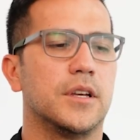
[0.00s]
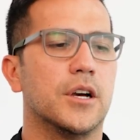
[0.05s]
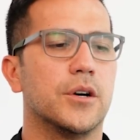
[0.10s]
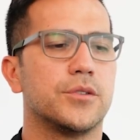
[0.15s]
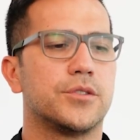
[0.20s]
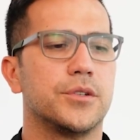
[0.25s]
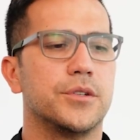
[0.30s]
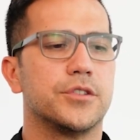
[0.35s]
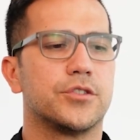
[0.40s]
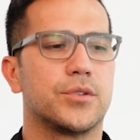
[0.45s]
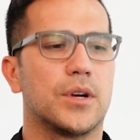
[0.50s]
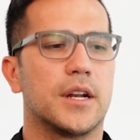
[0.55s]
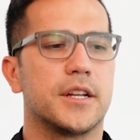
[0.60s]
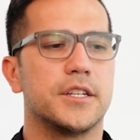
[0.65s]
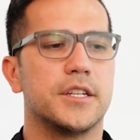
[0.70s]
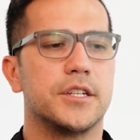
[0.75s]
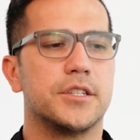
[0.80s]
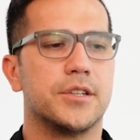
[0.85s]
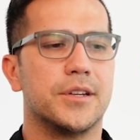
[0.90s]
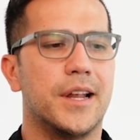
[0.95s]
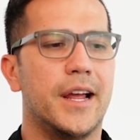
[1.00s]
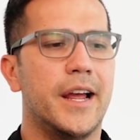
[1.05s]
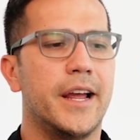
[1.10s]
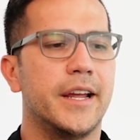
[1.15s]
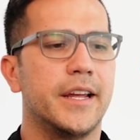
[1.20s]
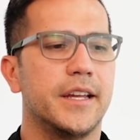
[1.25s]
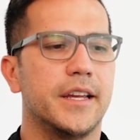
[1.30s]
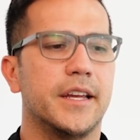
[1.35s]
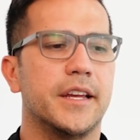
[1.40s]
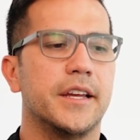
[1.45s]
go-to strategy
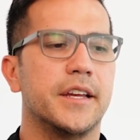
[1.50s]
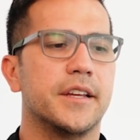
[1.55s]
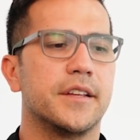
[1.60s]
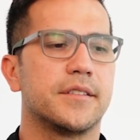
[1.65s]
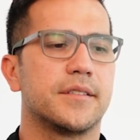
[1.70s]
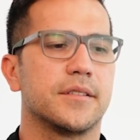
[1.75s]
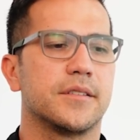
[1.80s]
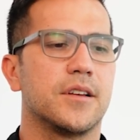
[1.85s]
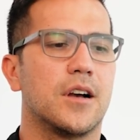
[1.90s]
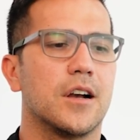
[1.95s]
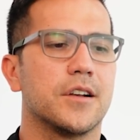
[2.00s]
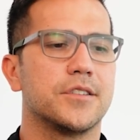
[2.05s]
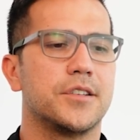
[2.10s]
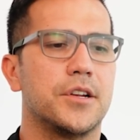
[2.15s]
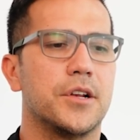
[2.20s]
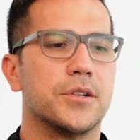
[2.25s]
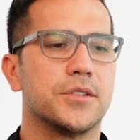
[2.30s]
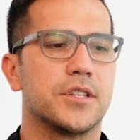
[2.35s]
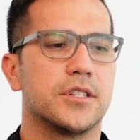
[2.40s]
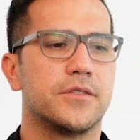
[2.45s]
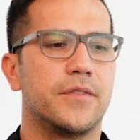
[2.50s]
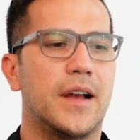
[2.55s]
today is coccidiosis